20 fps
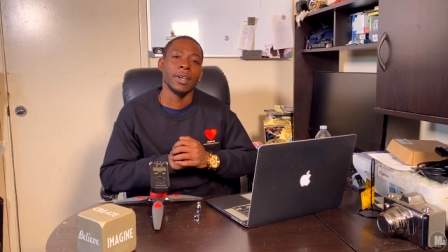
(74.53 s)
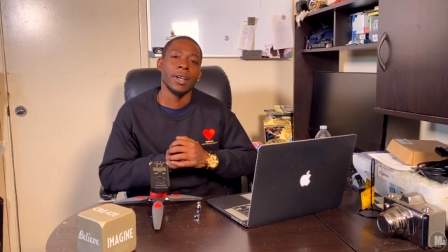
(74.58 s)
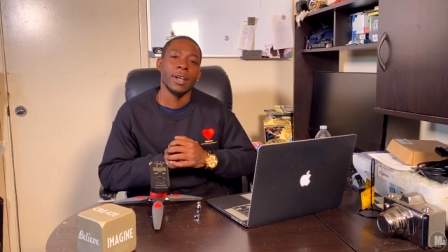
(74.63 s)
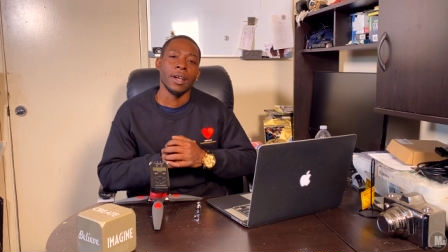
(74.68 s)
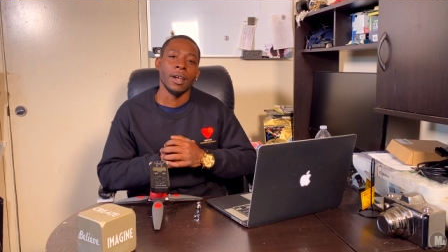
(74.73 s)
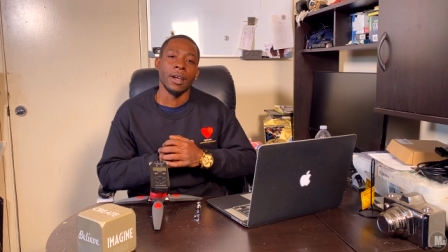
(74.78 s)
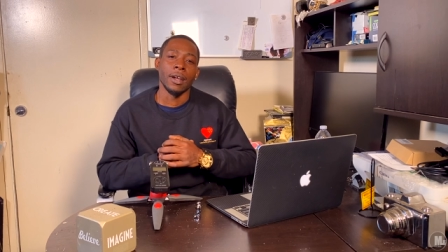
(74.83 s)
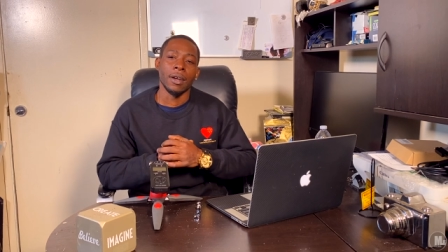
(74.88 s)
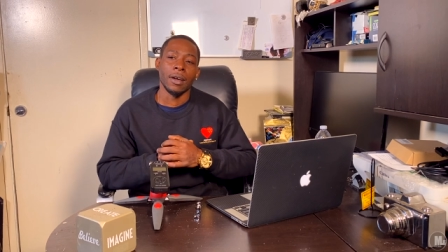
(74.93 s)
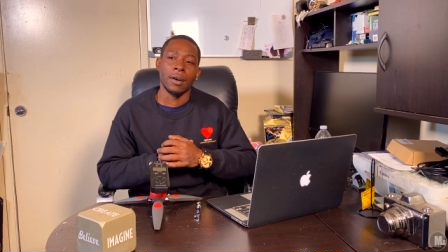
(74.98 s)

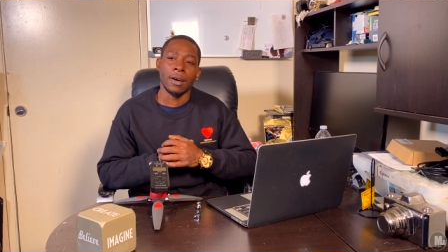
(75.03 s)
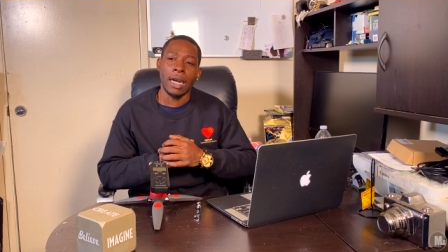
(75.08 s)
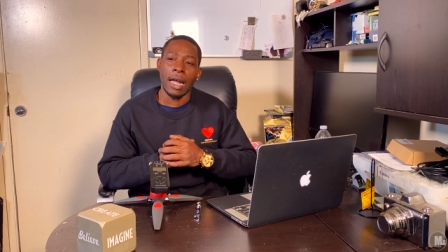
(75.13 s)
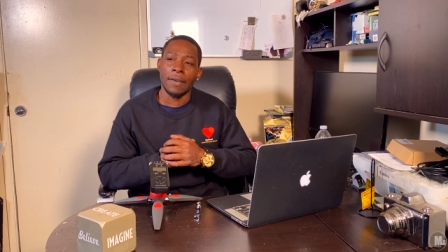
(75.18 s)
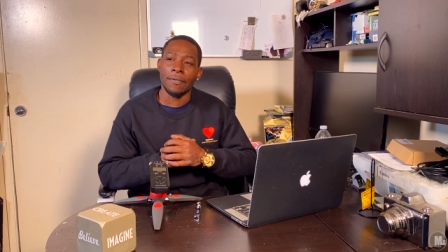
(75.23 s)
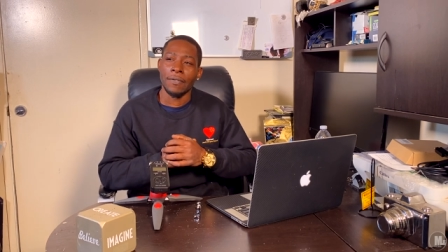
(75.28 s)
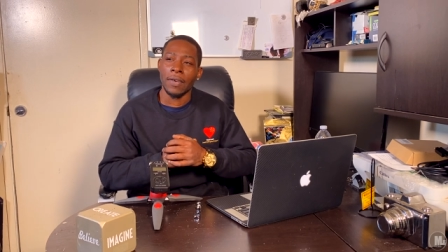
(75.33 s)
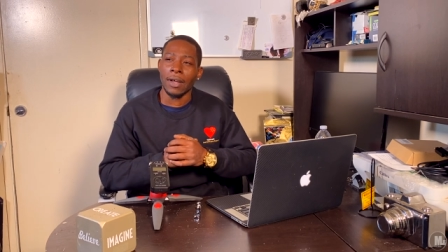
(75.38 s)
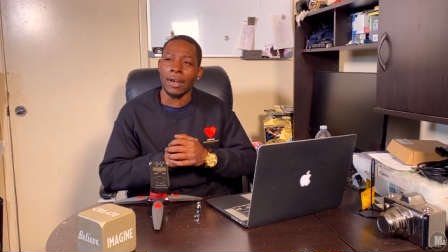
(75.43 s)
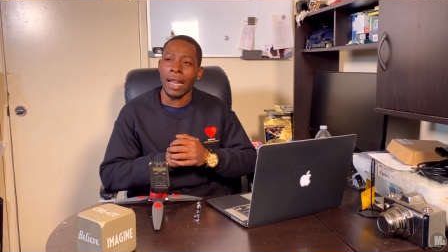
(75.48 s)
You know, and I
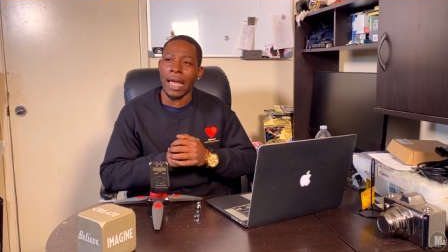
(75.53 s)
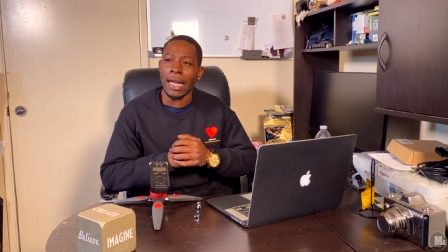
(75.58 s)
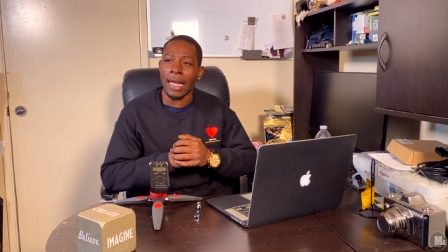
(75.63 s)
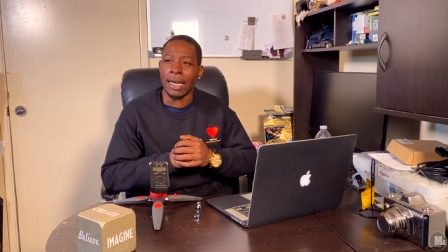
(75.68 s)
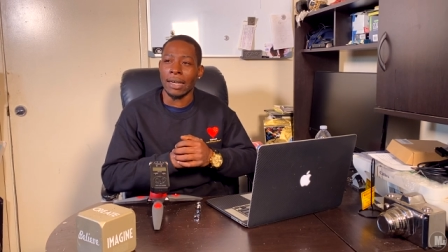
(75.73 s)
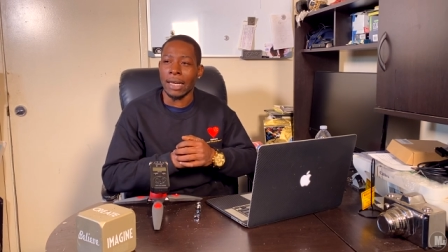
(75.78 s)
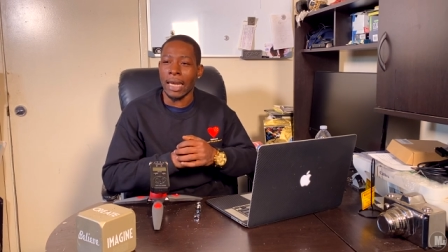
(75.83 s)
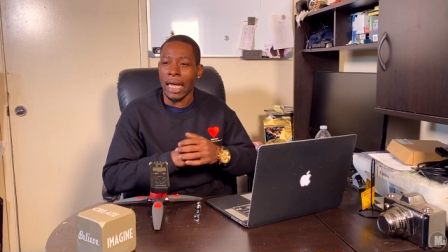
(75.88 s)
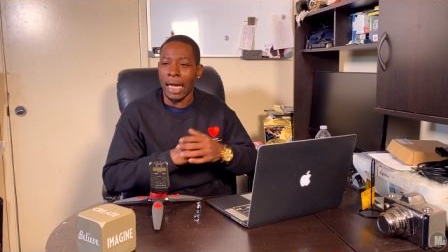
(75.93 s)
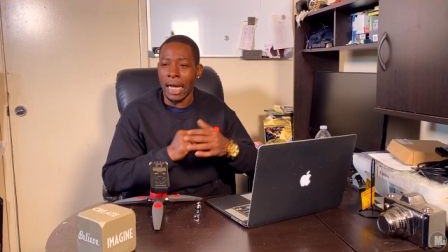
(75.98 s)
felt like,
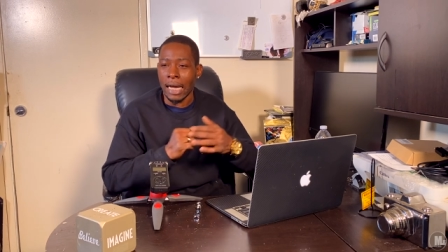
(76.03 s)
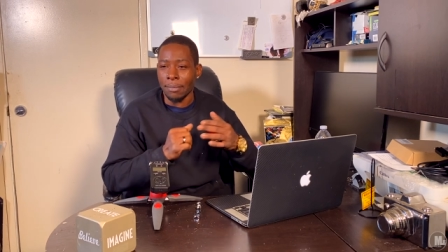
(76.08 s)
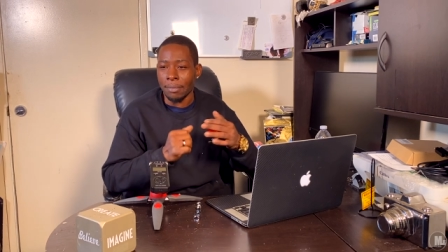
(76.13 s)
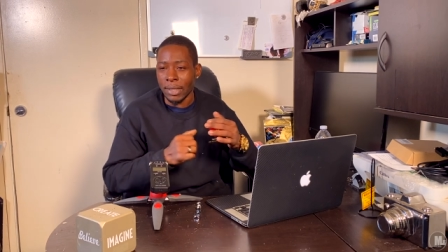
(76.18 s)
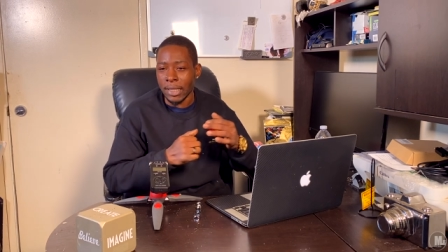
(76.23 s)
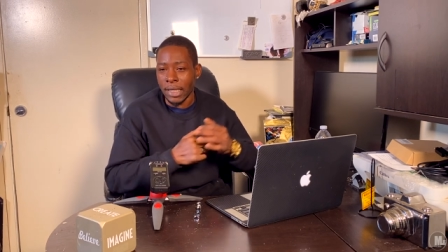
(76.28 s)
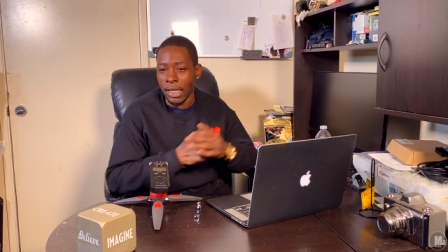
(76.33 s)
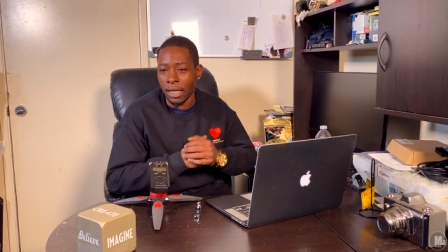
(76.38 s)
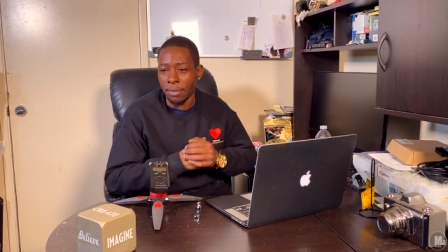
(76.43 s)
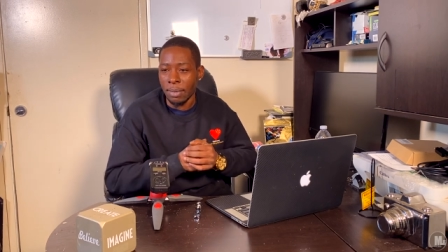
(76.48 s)
and like I've been
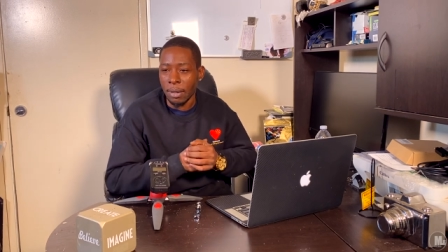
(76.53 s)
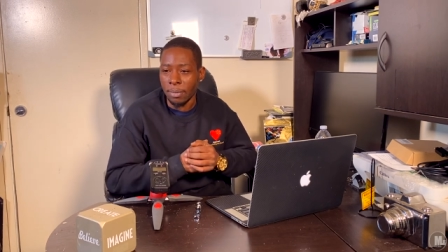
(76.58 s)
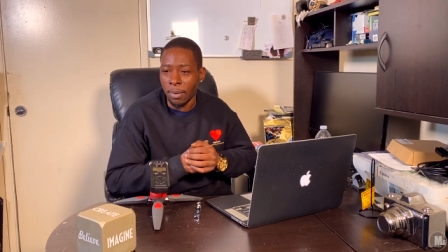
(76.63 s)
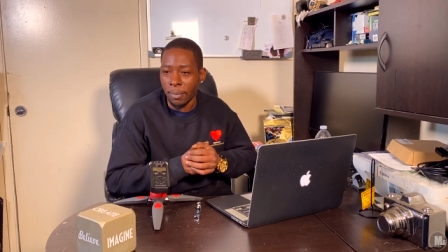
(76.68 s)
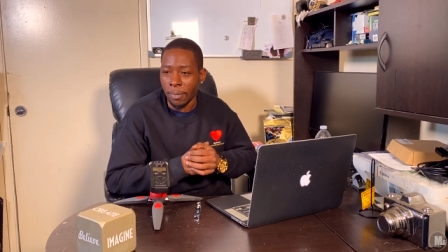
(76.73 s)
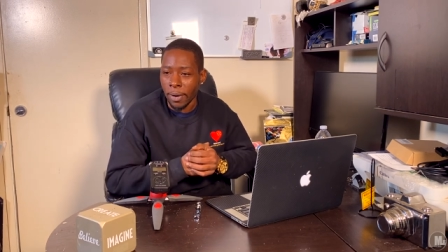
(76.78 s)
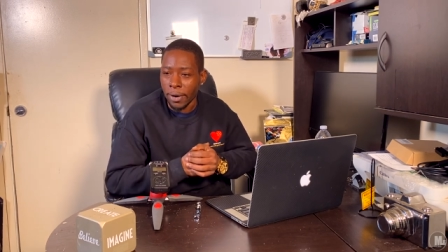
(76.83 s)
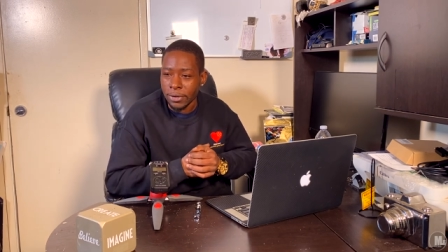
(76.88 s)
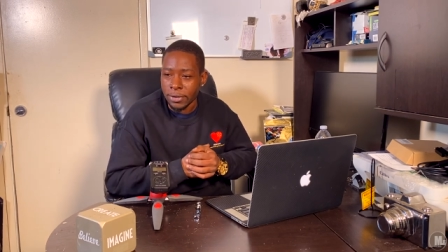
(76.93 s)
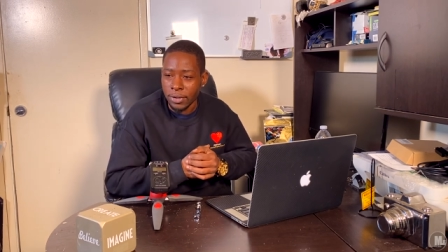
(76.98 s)
telling people
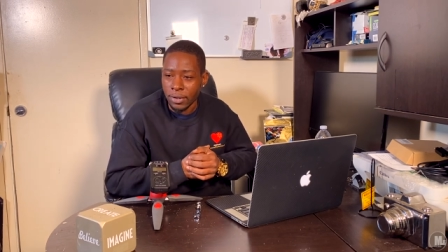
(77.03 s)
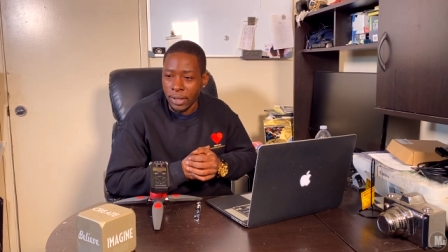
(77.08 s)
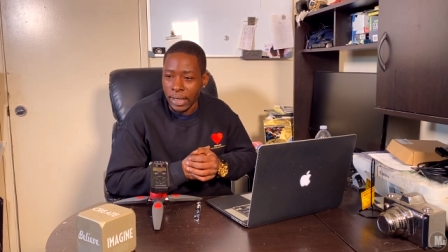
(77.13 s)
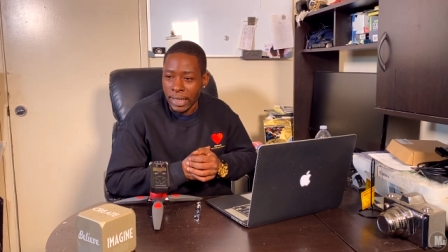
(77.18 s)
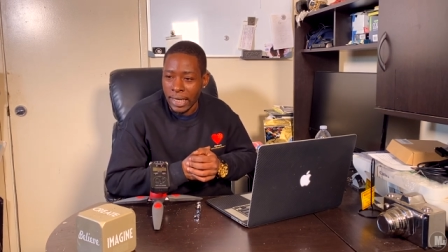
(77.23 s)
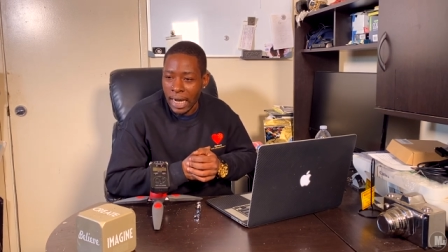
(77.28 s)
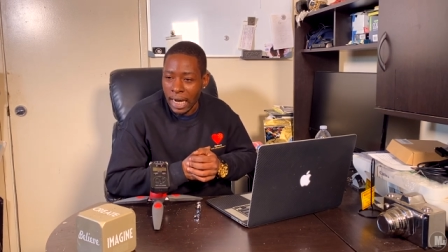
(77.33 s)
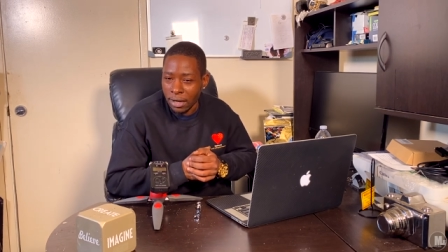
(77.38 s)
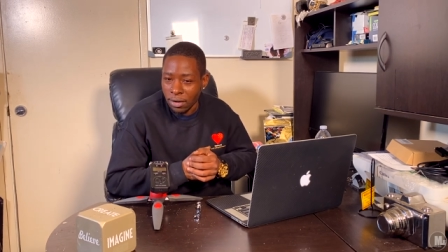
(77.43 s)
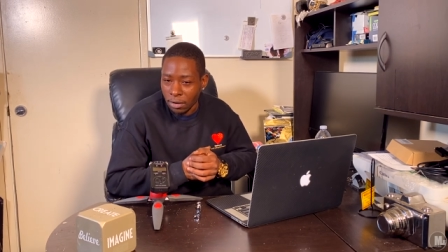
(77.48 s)
personally
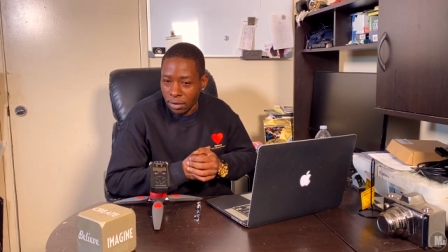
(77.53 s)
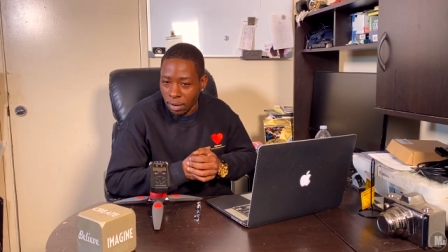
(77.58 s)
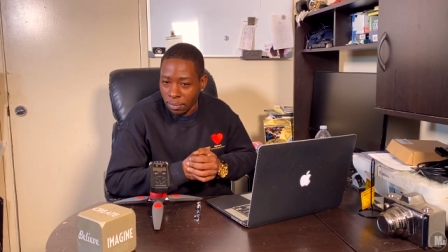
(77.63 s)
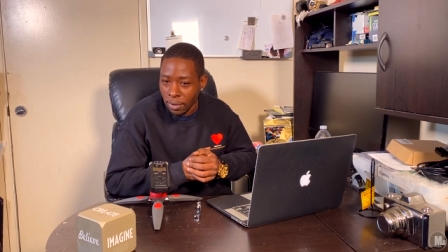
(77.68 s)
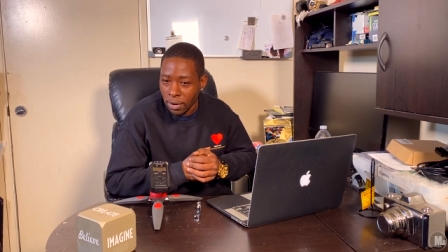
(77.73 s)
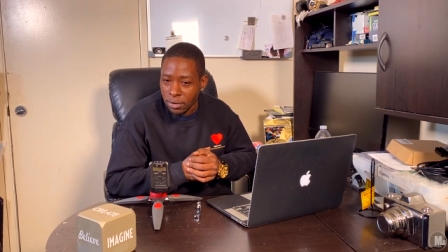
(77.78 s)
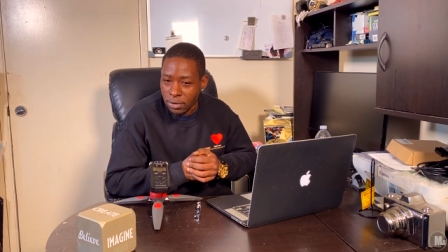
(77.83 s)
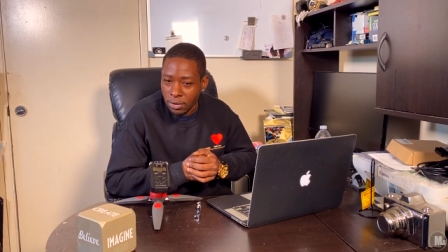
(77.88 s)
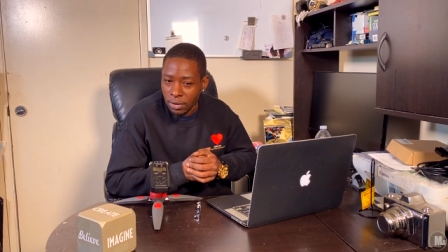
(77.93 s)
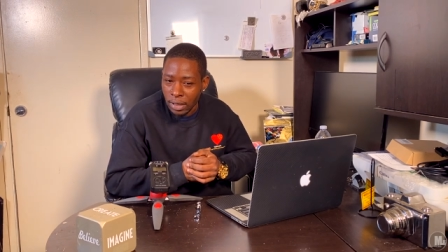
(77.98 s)
that I know on a
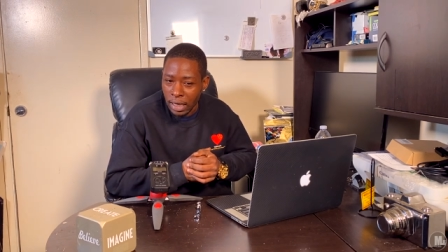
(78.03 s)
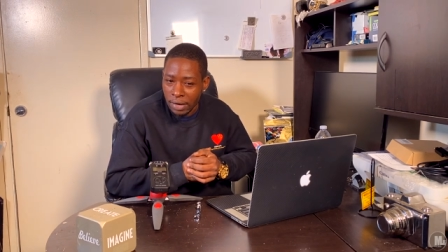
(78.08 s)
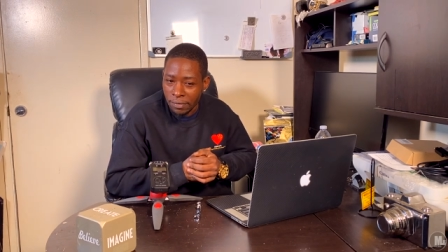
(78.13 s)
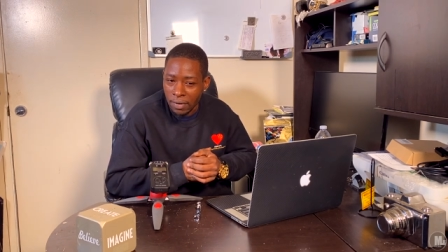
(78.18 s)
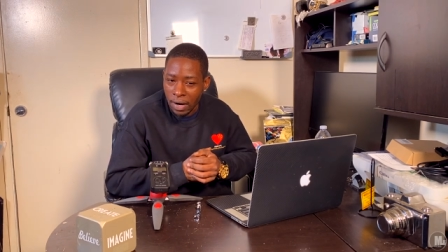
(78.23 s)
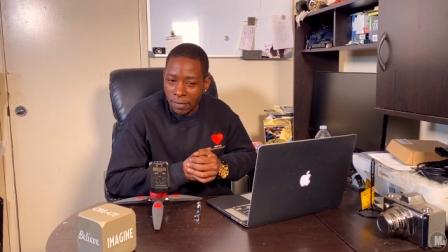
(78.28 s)
personal level,